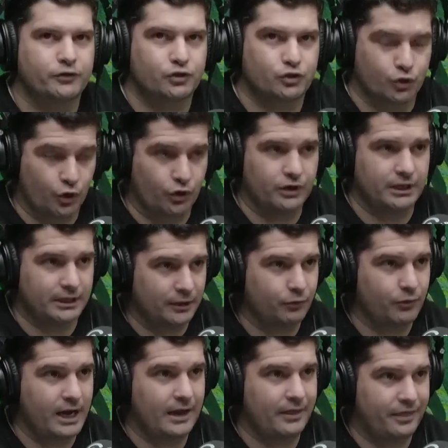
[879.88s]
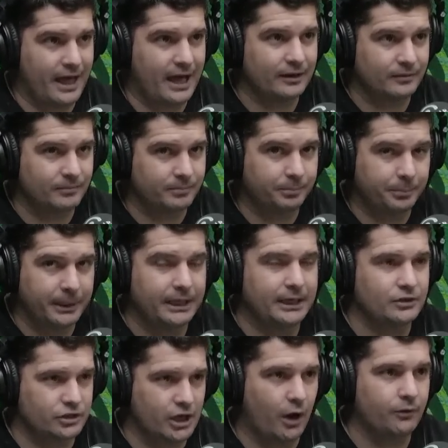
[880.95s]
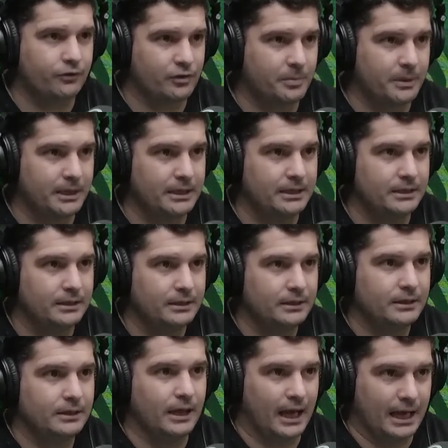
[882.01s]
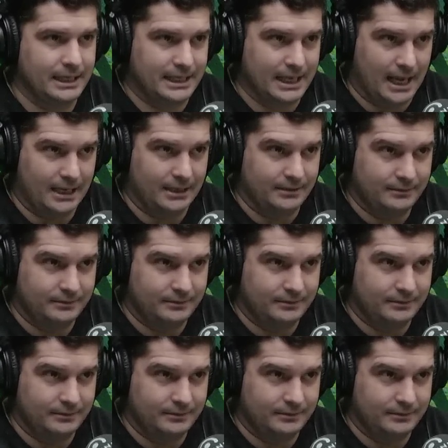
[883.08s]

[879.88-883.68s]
certainty around that pick is going to be a gun.